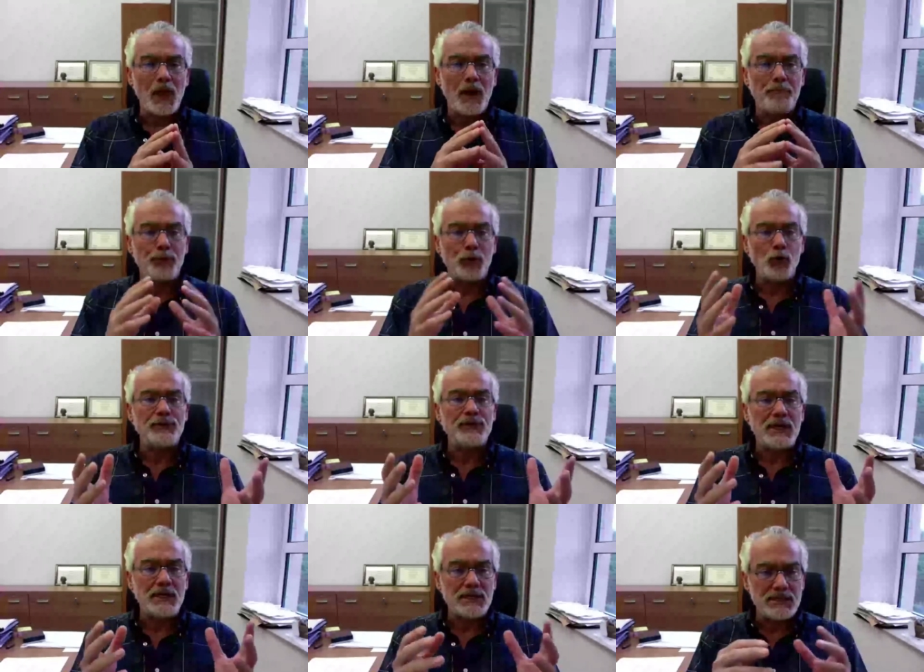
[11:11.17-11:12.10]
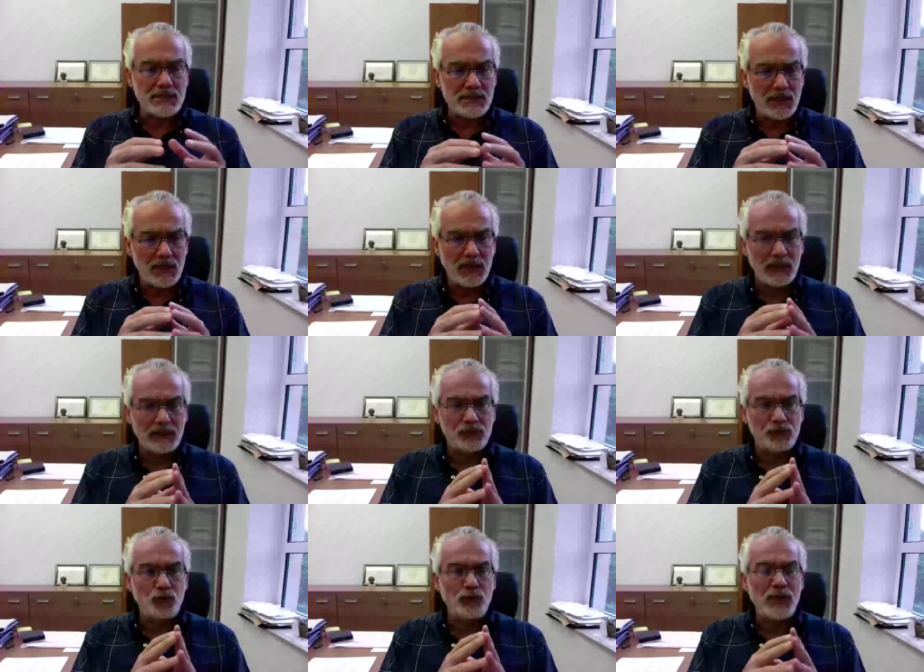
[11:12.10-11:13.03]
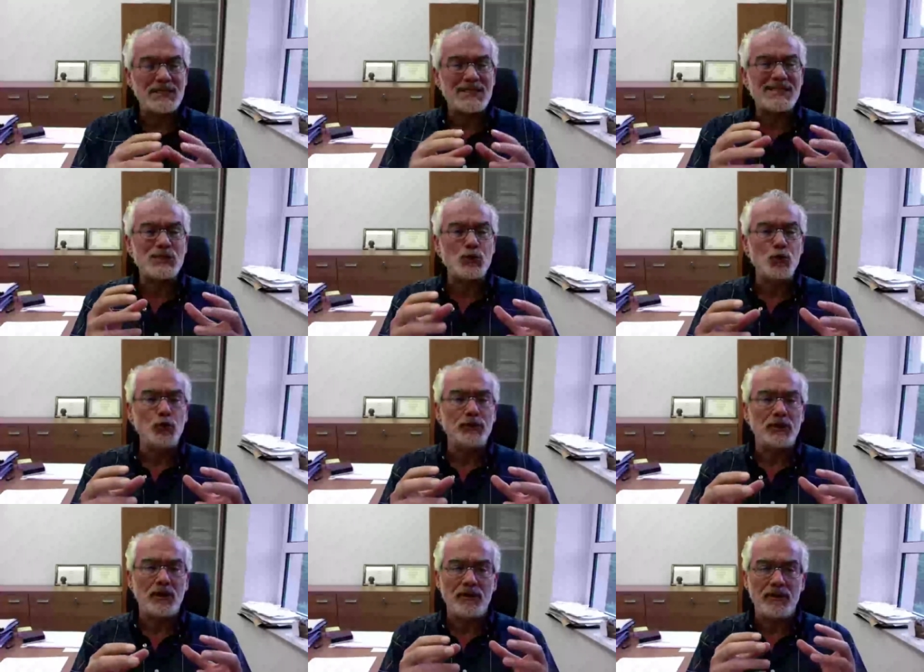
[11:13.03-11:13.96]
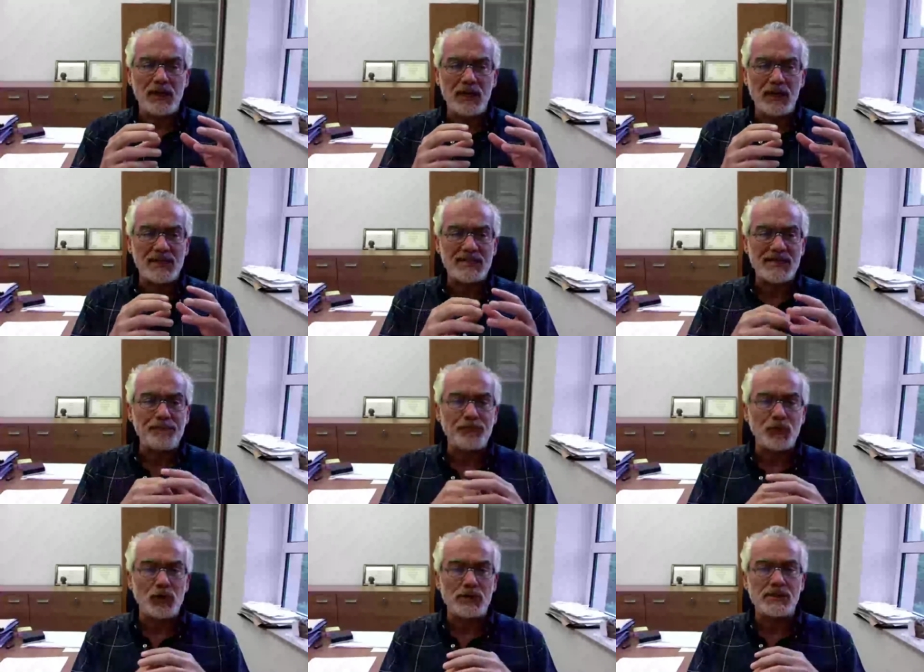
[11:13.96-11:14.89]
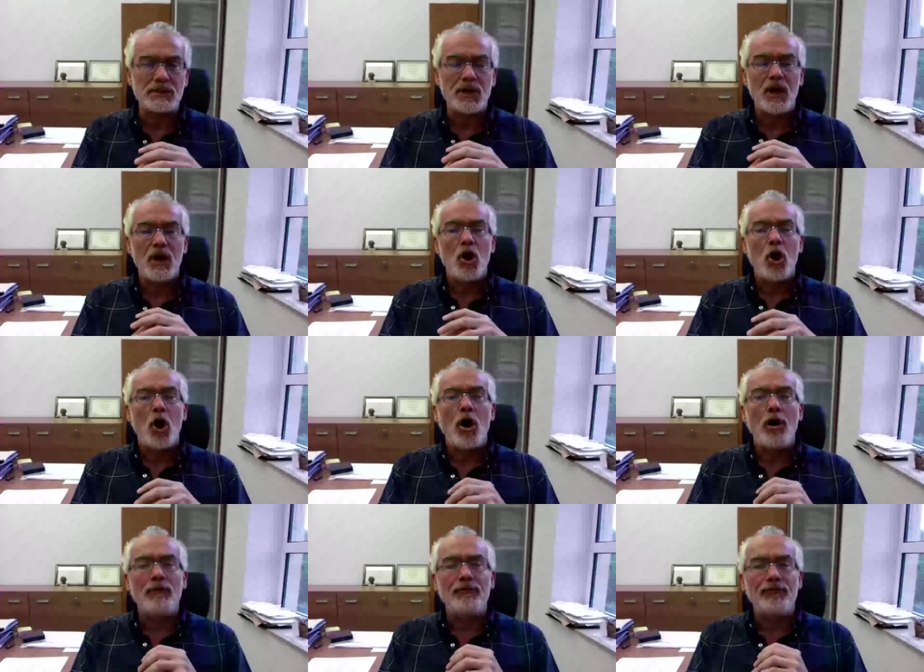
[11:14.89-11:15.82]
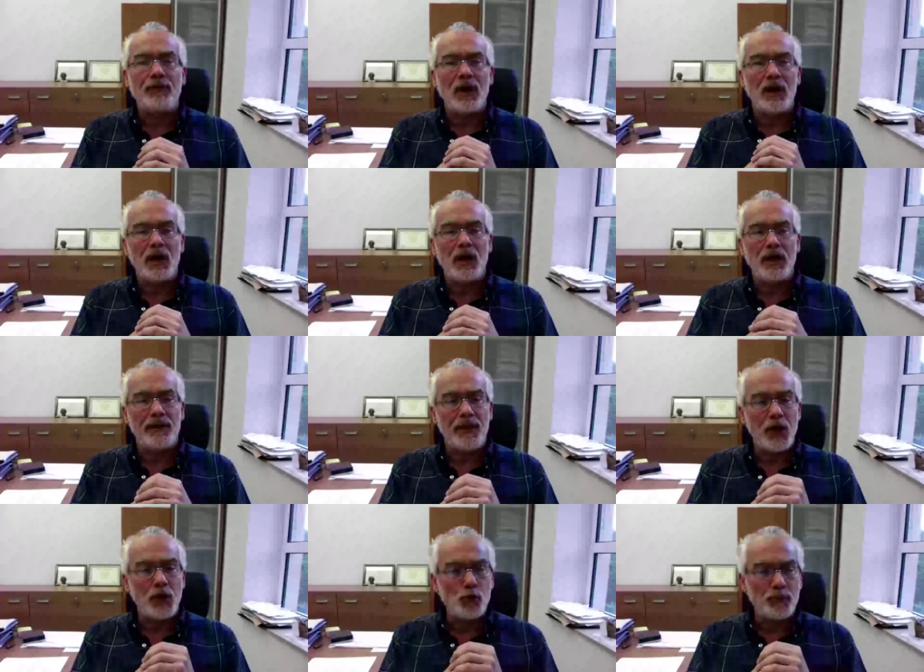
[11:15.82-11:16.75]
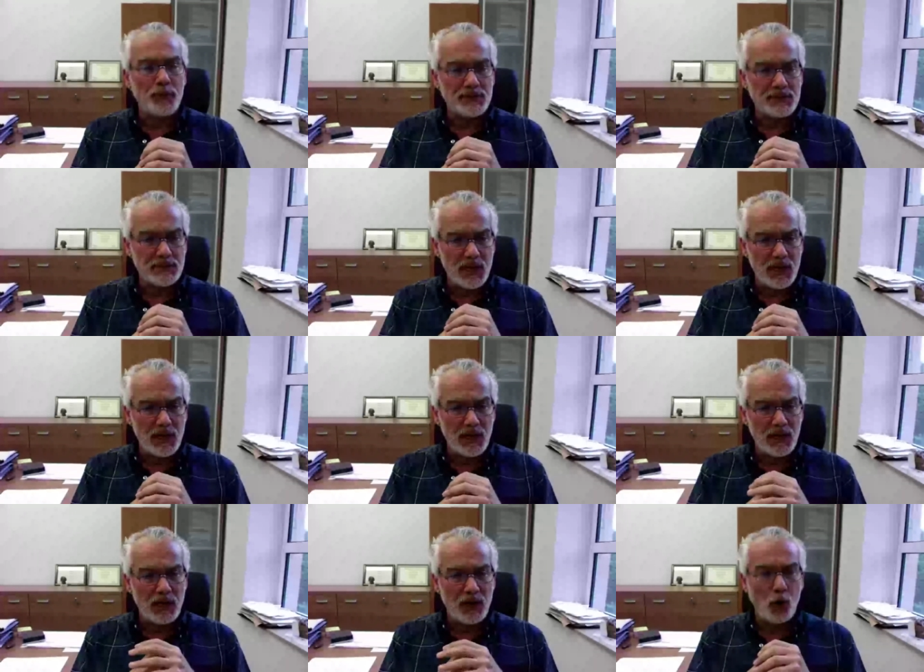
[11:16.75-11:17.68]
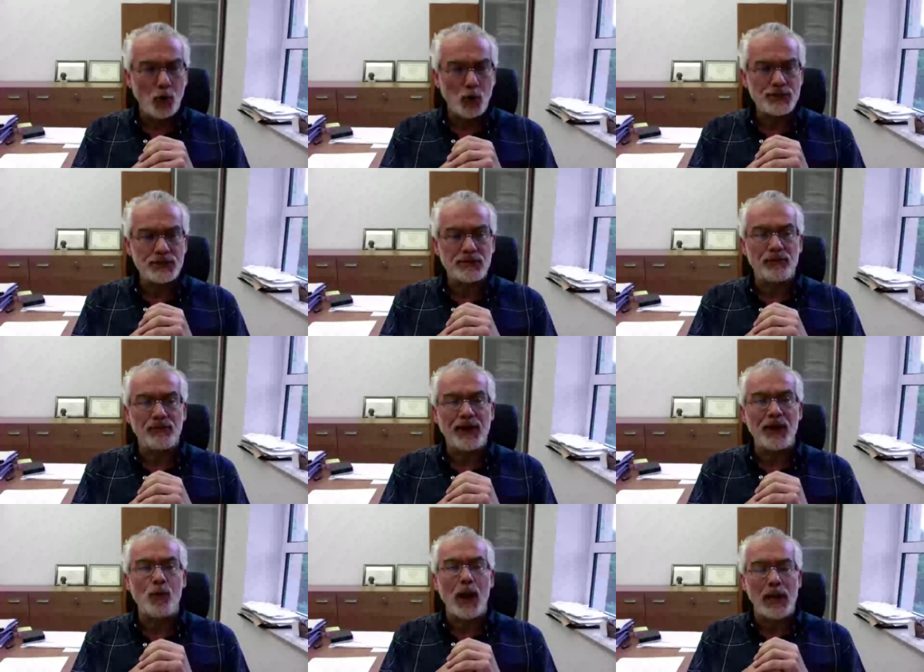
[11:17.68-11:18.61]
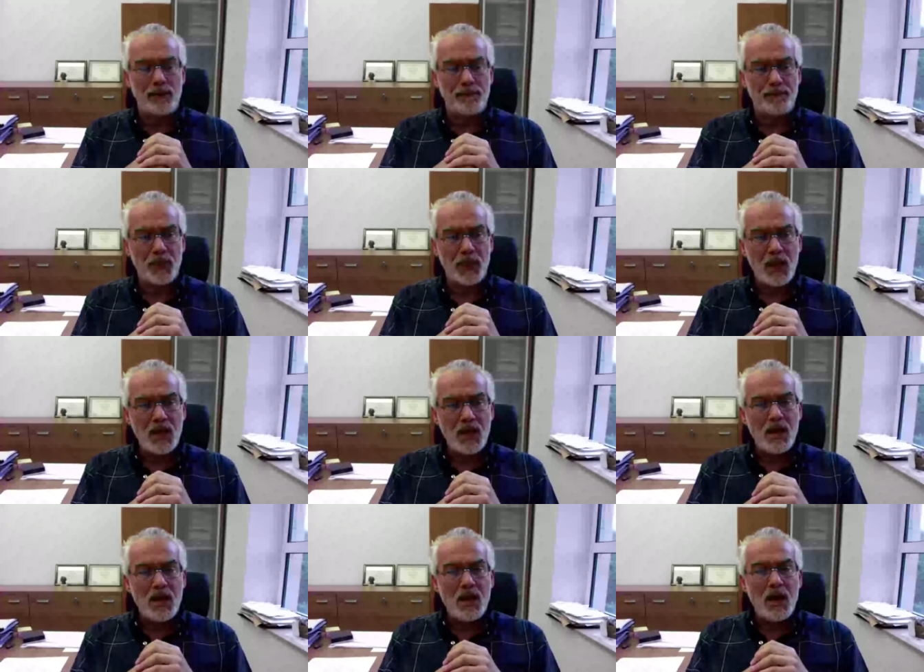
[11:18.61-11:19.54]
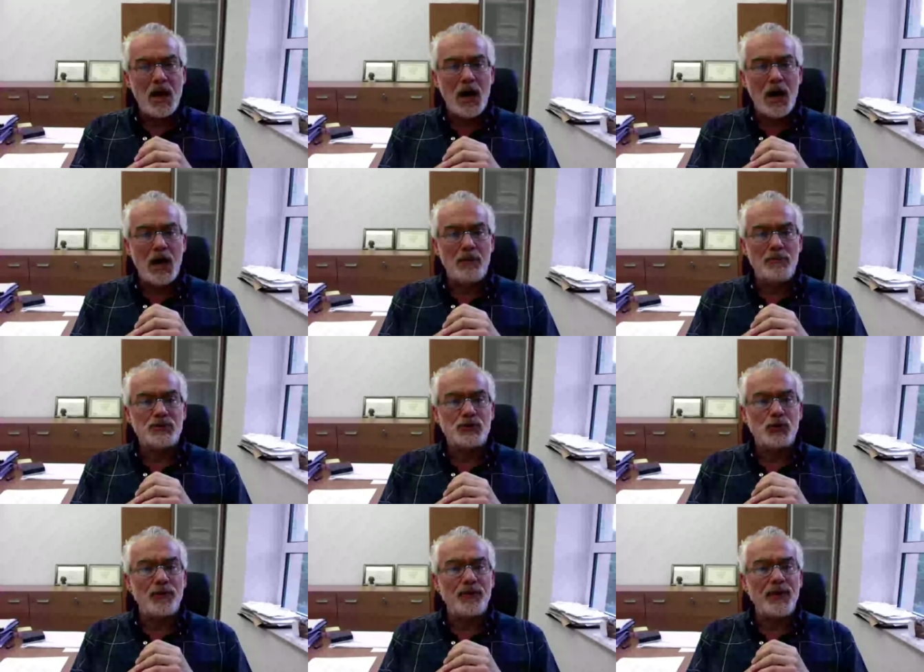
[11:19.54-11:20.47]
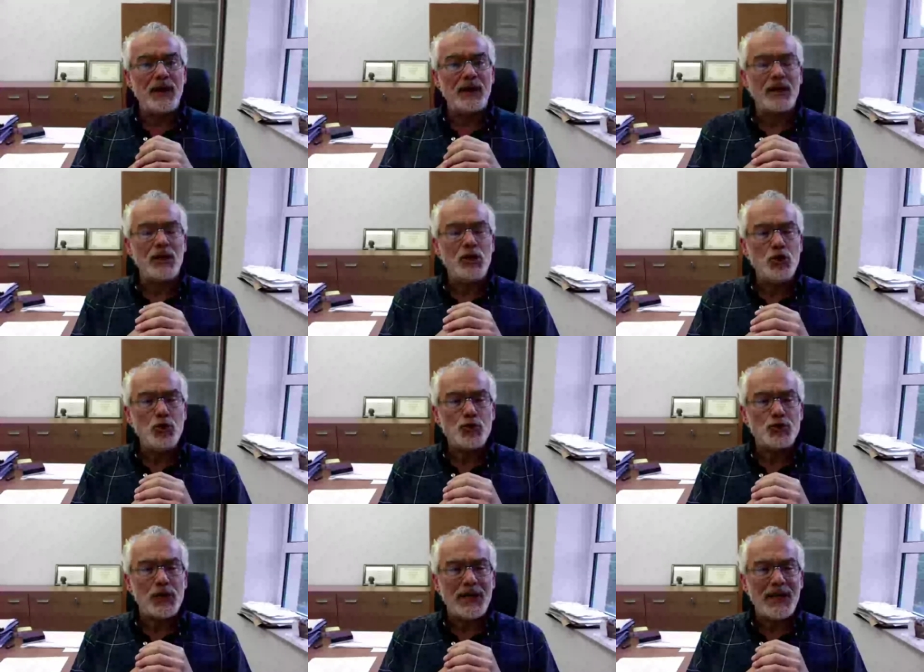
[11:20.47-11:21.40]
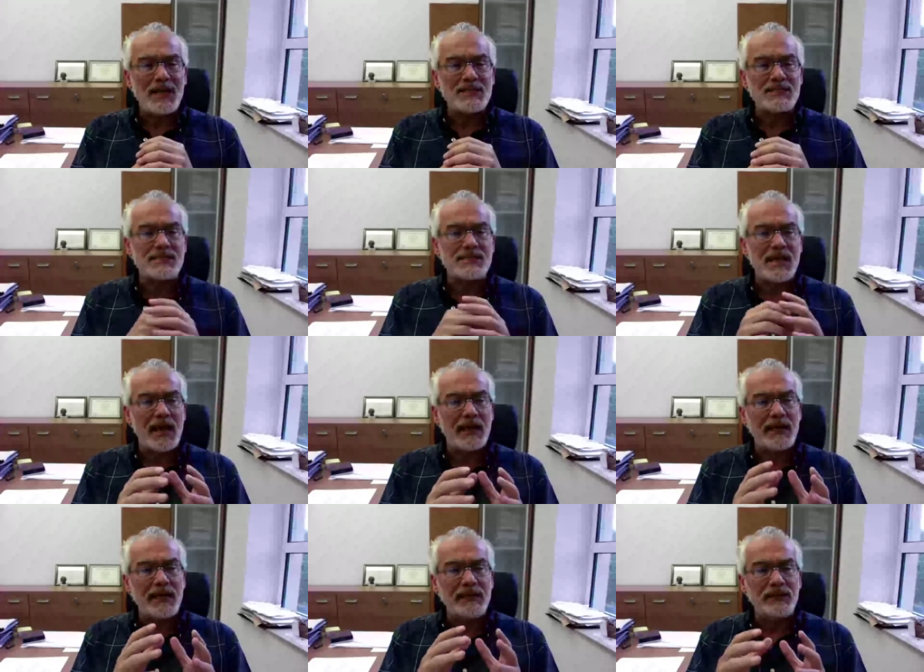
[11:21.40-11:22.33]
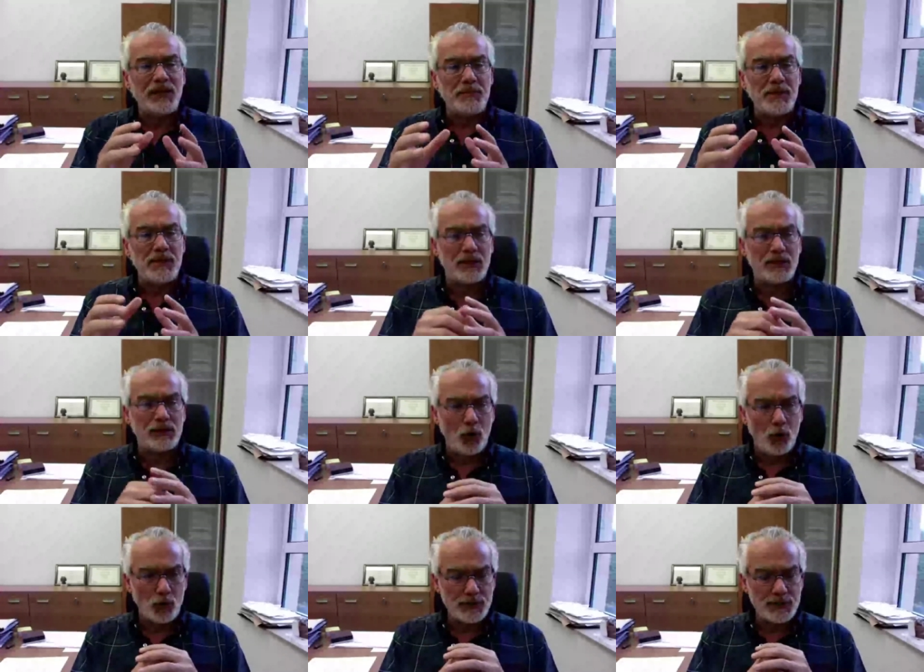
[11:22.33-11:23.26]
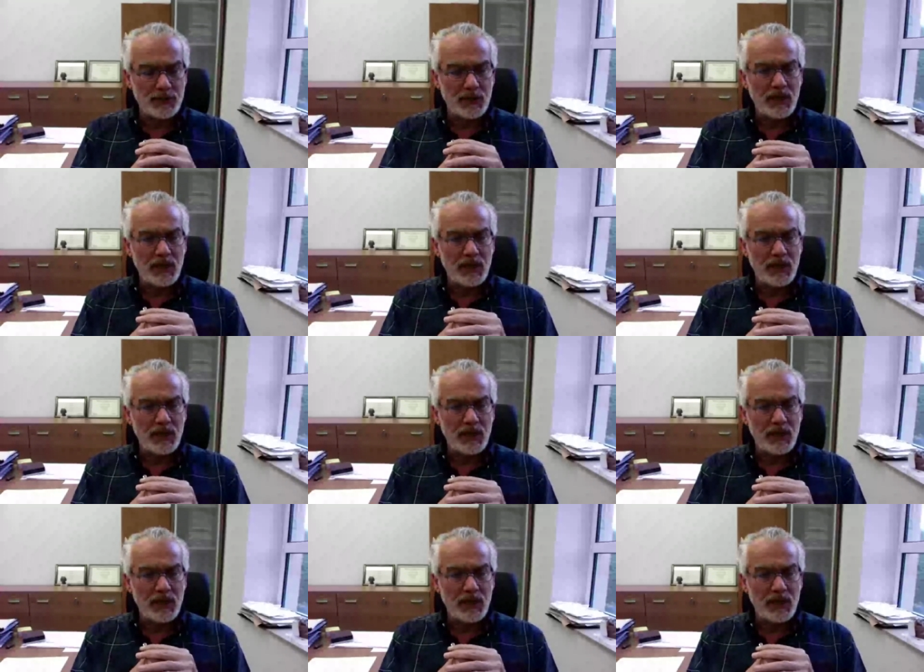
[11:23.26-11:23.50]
proteins do not suit the receptors of the human host very well. So there usually is an intermediate host